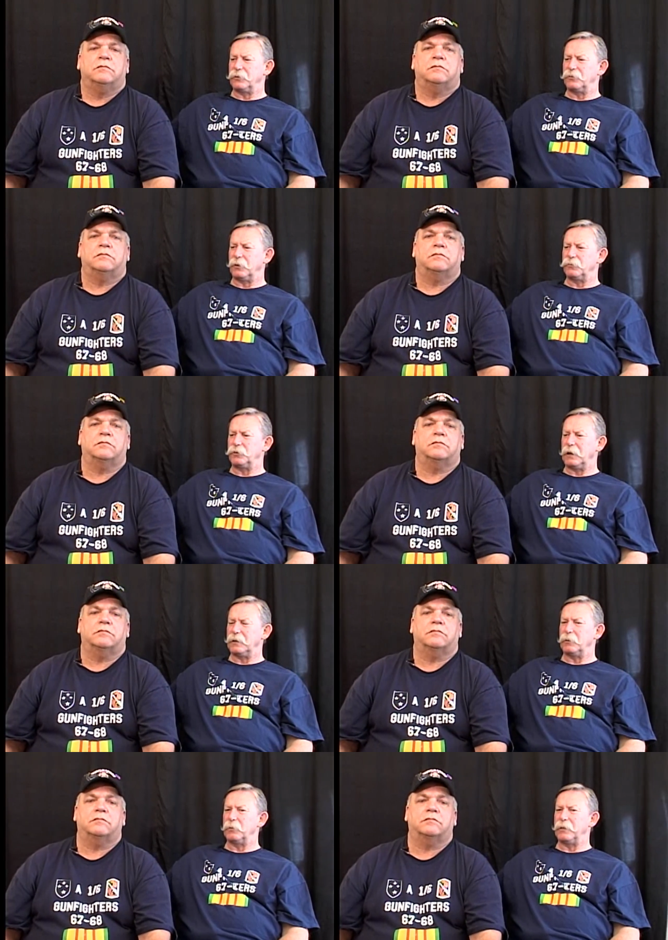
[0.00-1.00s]

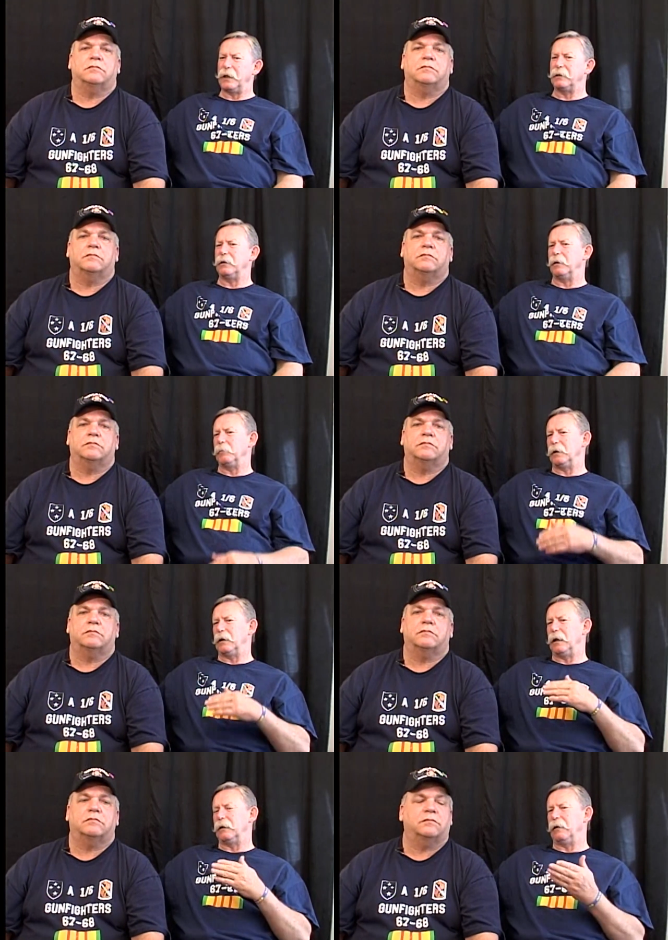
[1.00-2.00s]
Speaker 1: associated with a company
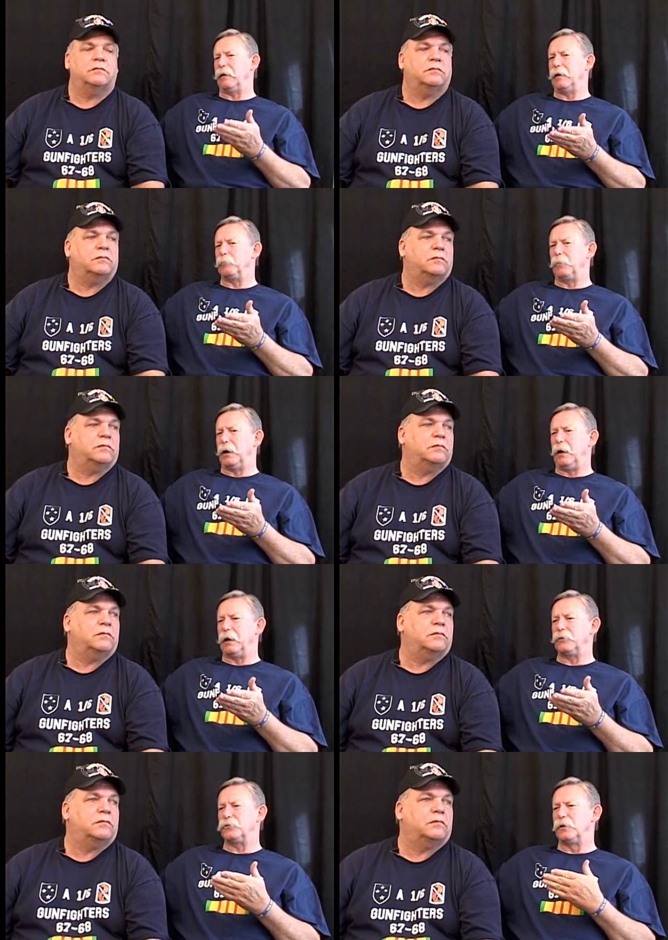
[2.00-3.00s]
like Larry
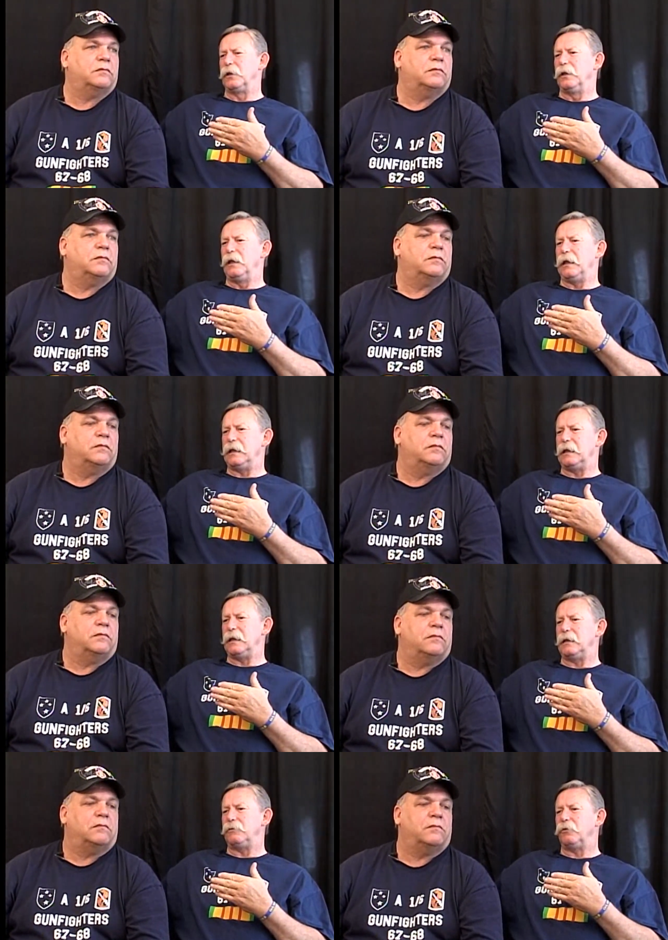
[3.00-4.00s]
Botch
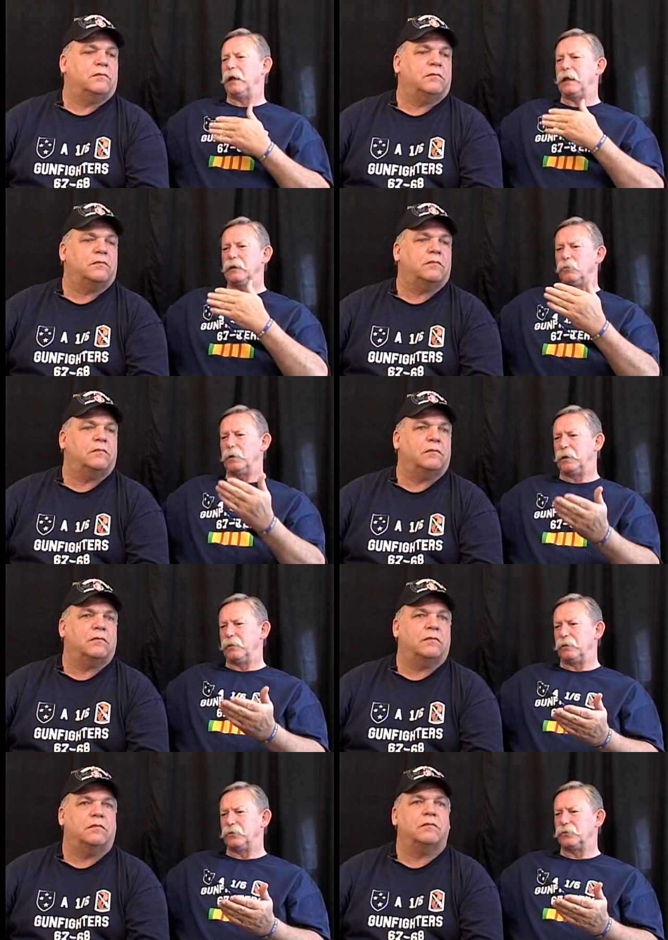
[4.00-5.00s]
he trained with
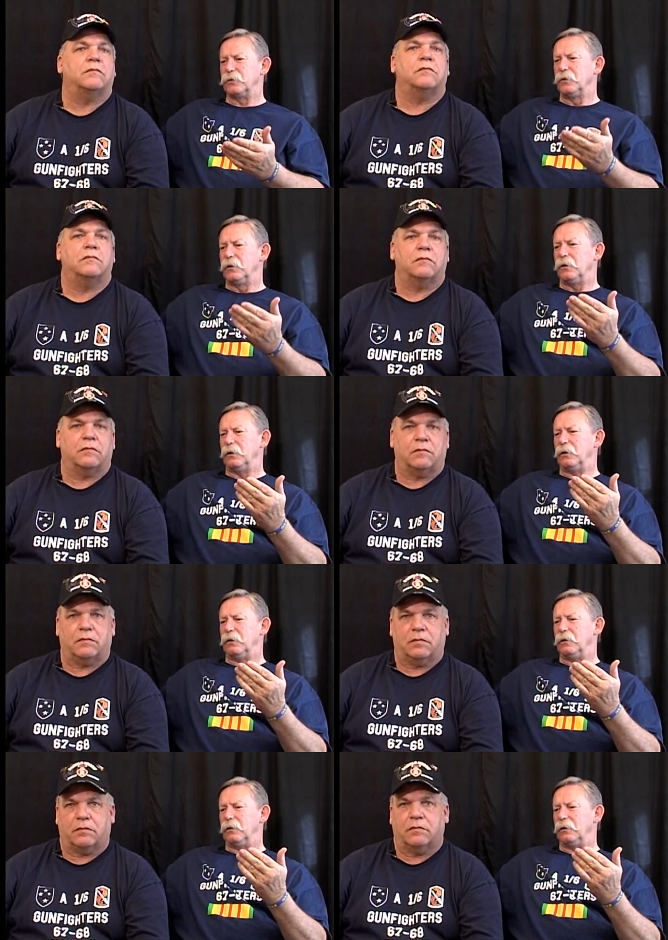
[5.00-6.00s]
us.
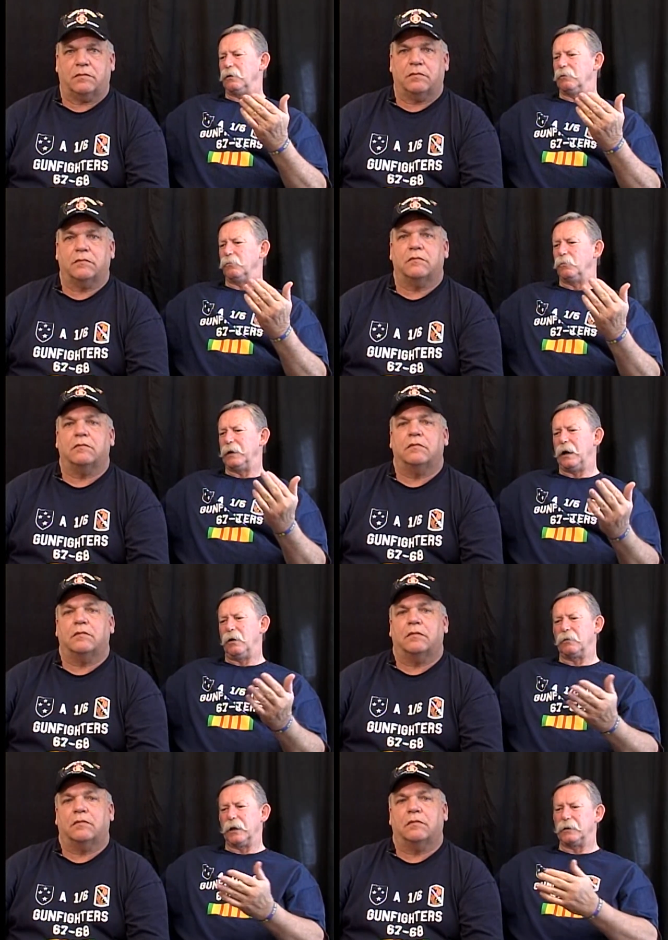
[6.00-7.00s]
Uh, we
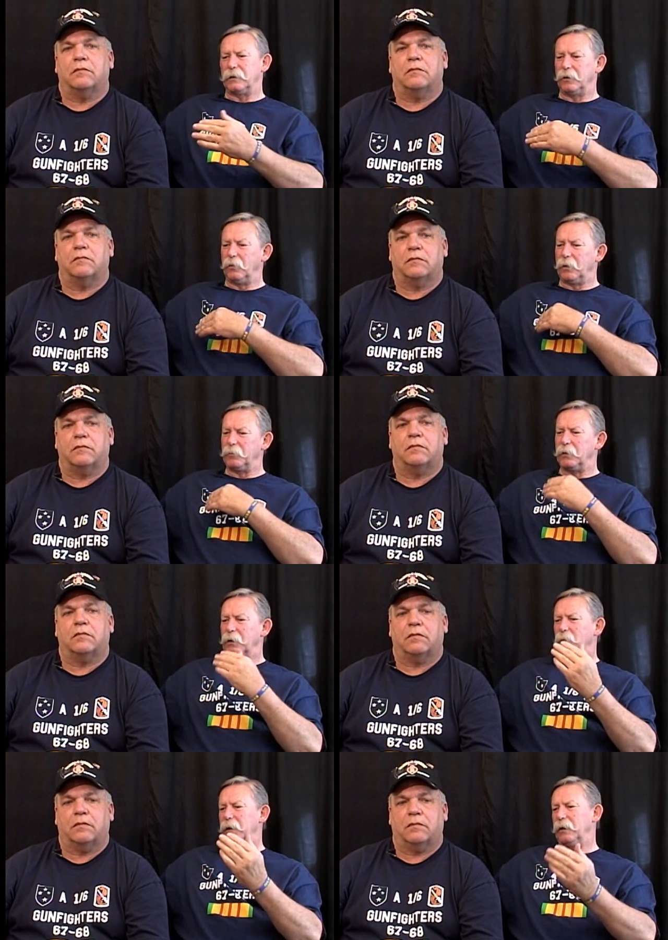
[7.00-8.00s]
all got to know him
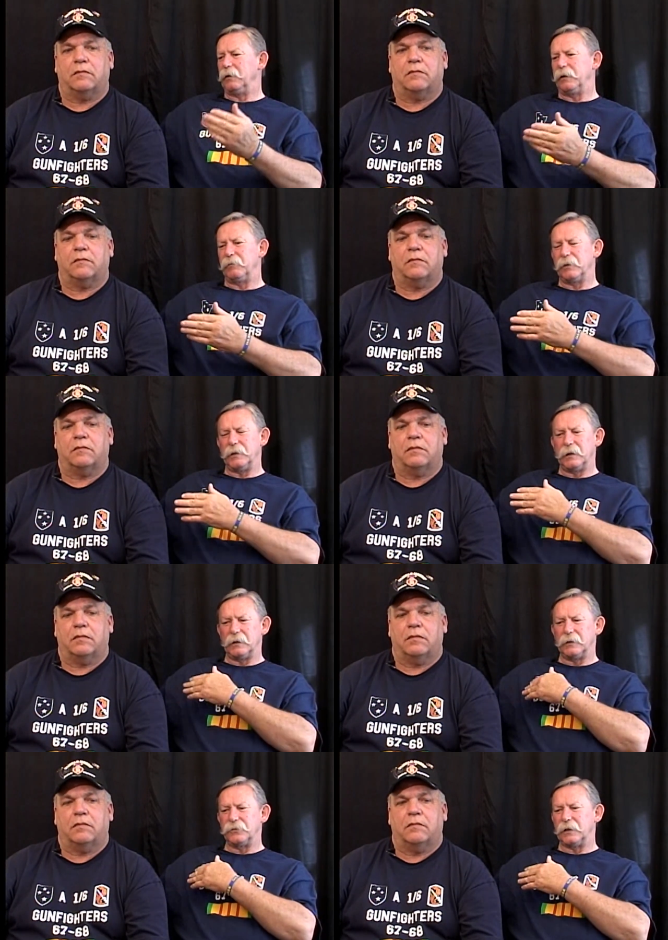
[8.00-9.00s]
real well and
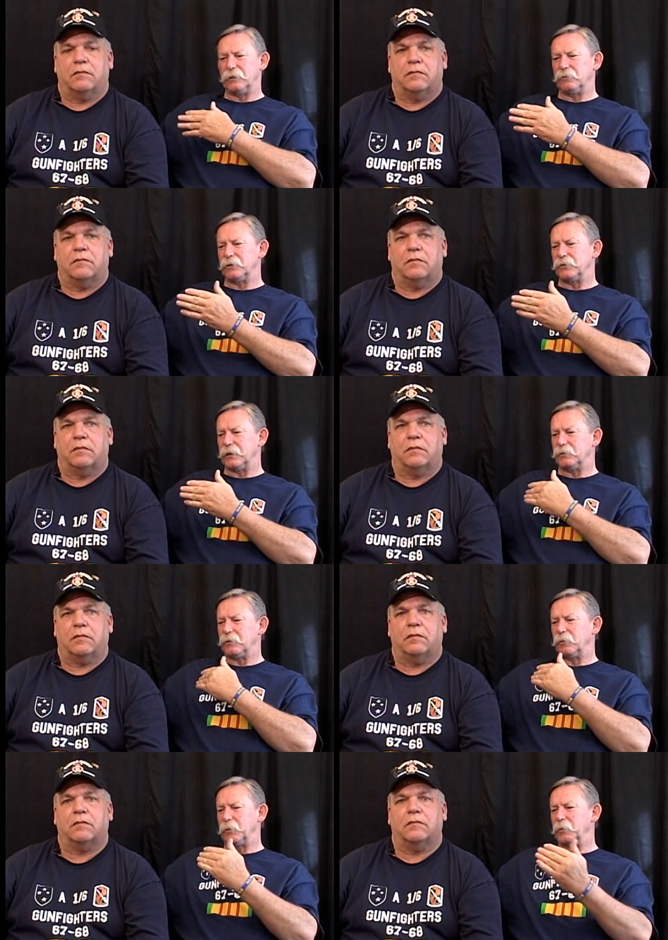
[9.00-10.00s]
everything, et cetera, et
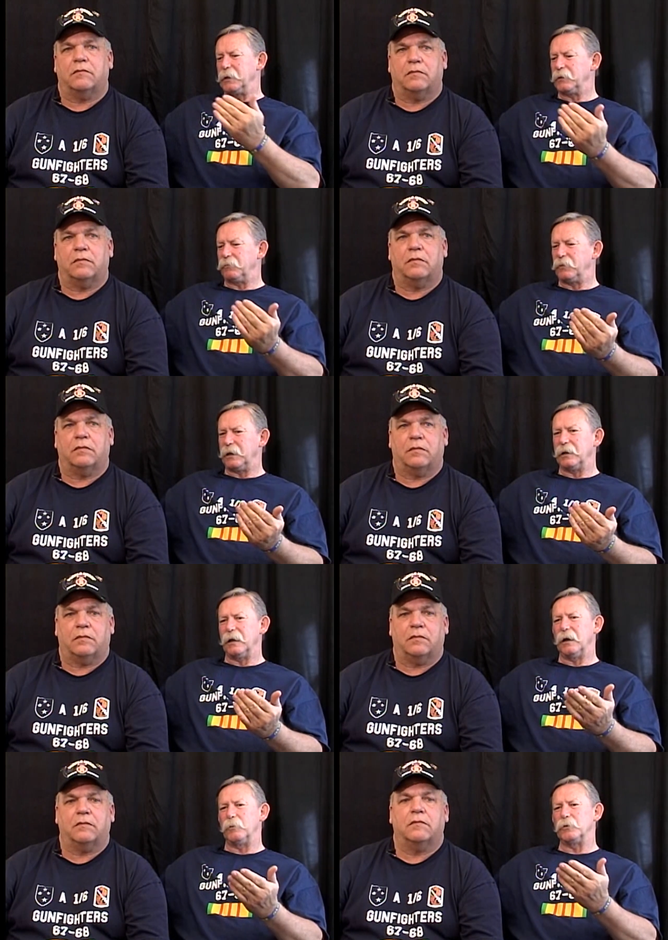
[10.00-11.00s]
cetera. We went to
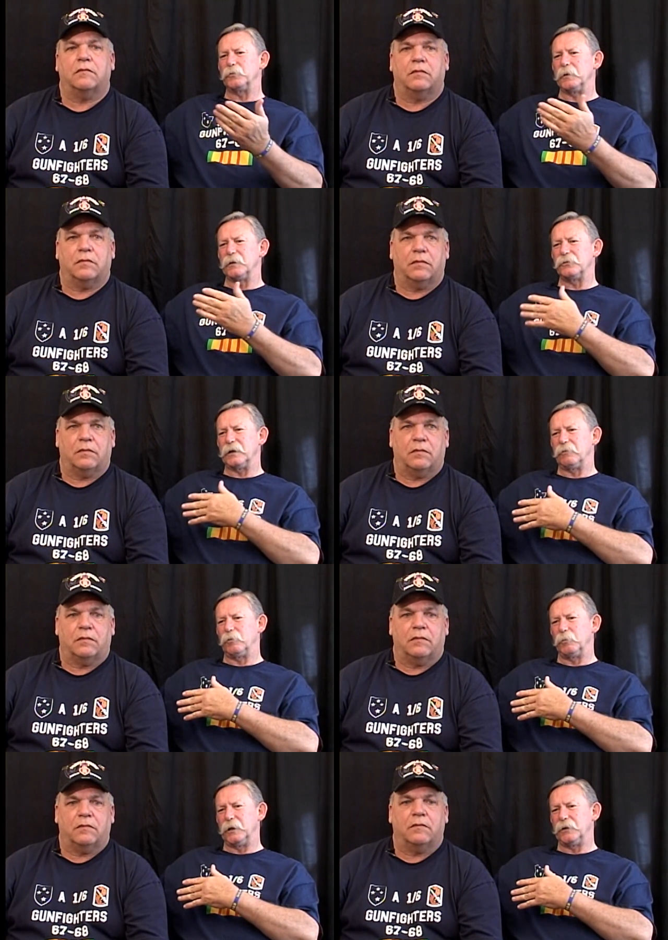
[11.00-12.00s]
Vietnam. We spent several
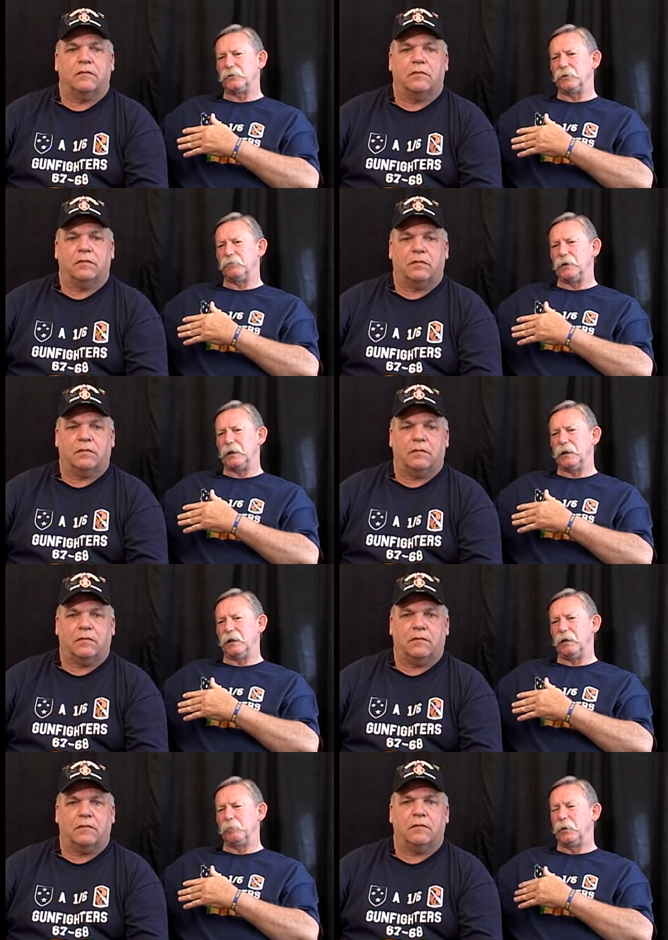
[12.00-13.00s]
months in
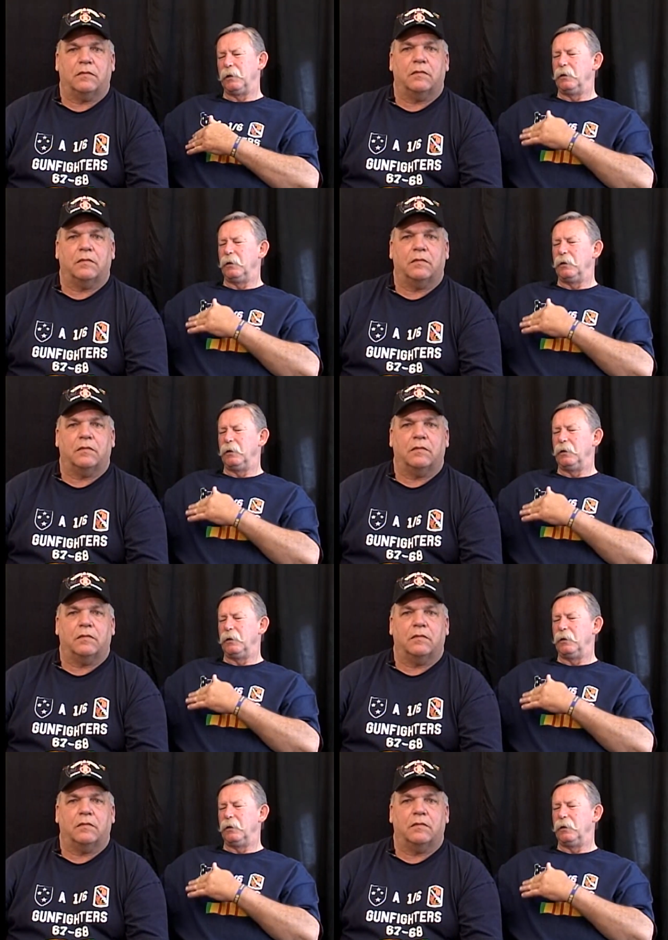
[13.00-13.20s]
Vietnam